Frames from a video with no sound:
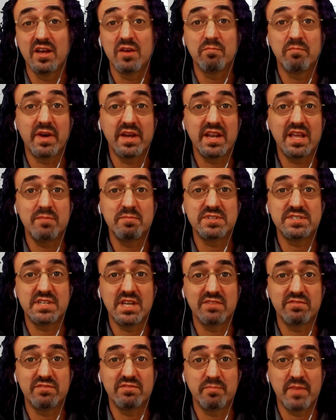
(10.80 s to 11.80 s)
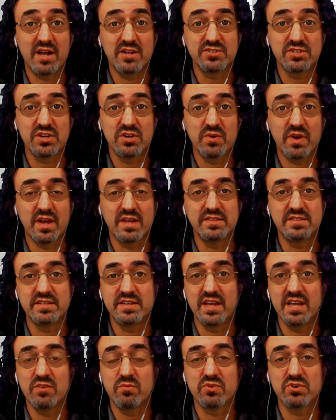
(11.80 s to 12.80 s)
My name is David Maldo, and
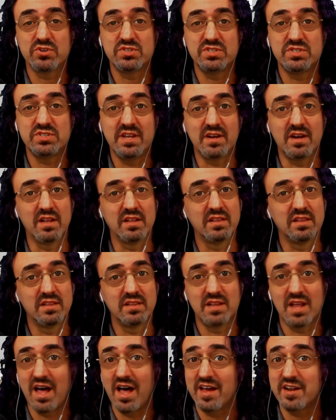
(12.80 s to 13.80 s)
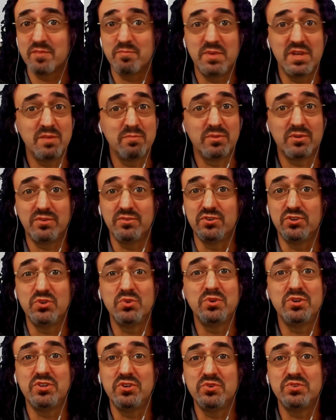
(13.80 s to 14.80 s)
today we're seeing a lot of people
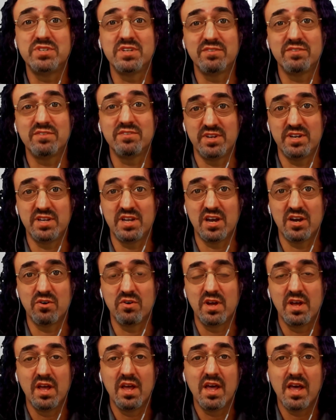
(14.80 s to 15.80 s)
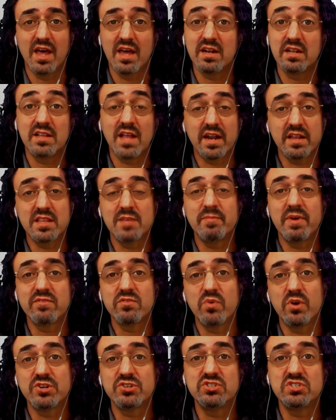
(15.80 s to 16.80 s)
new to using video, and a lot of them have
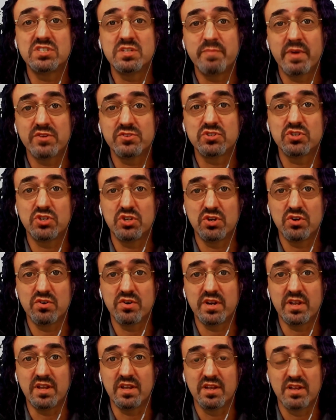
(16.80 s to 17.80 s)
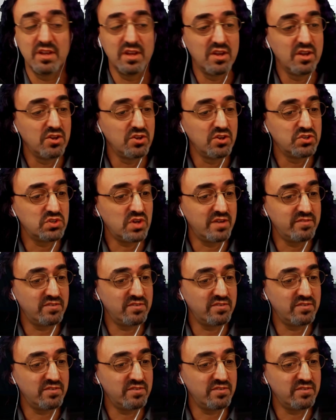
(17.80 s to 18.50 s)
questions about security. So I've